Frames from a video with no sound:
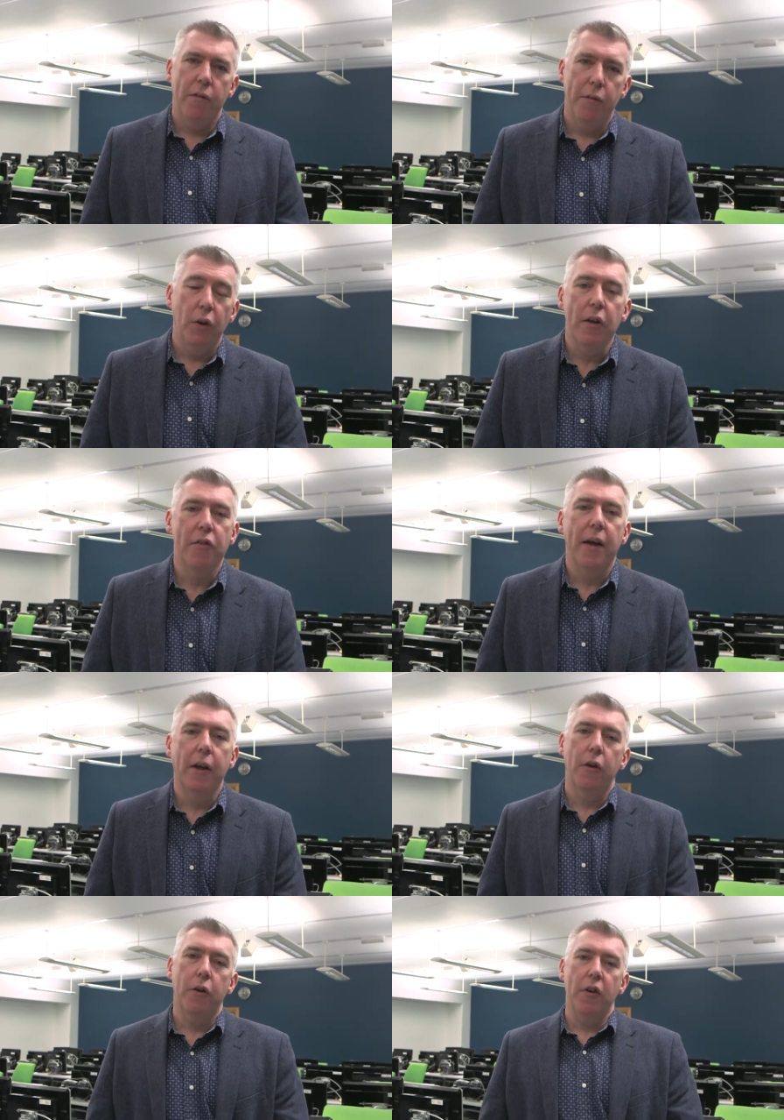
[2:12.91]
fully
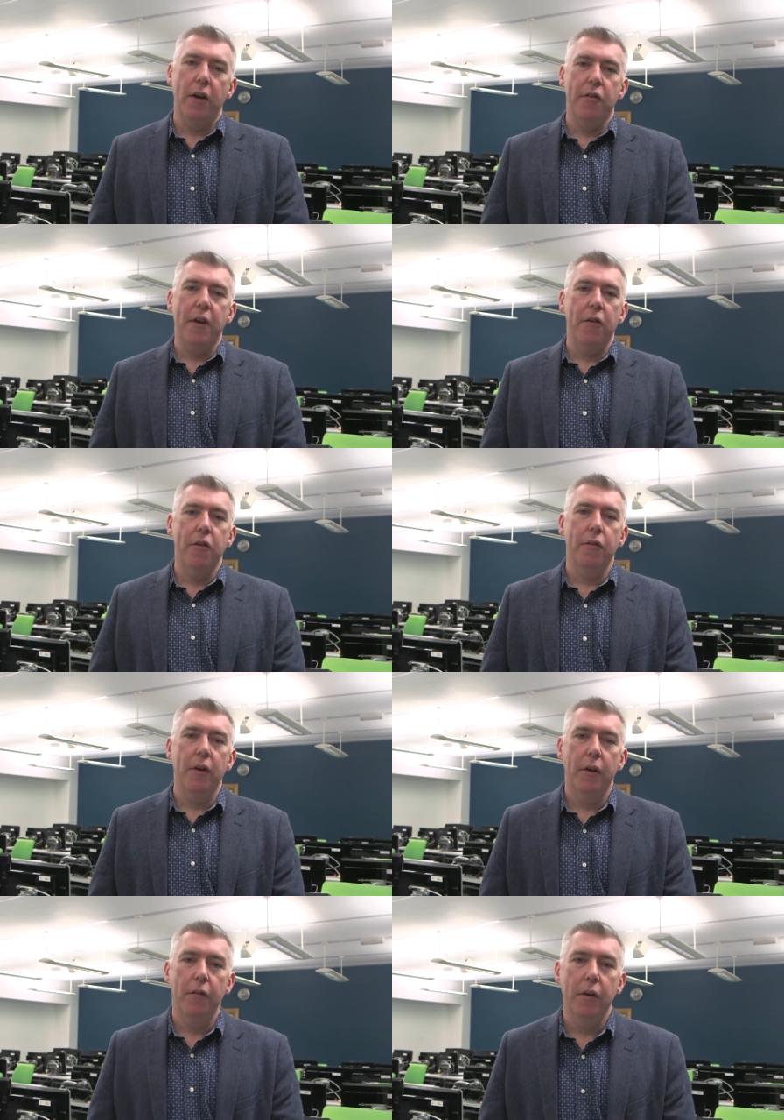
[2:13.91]
psychologized sense of
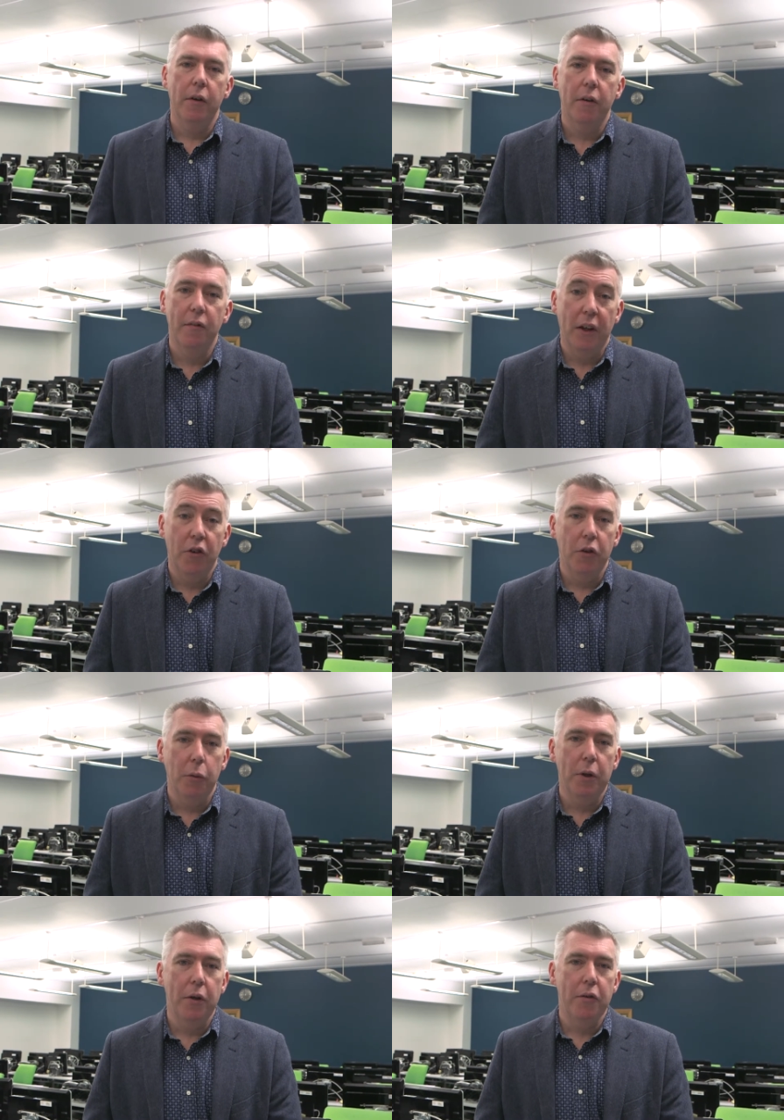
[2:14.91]
a fictional
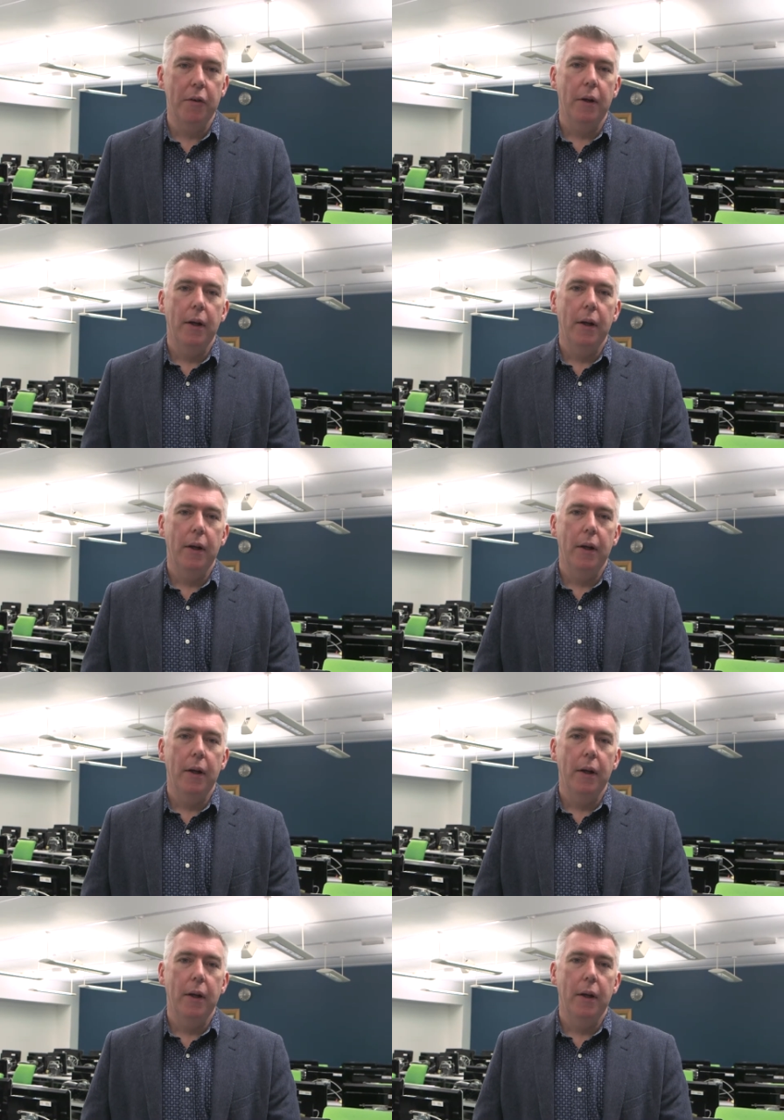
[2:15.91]
person.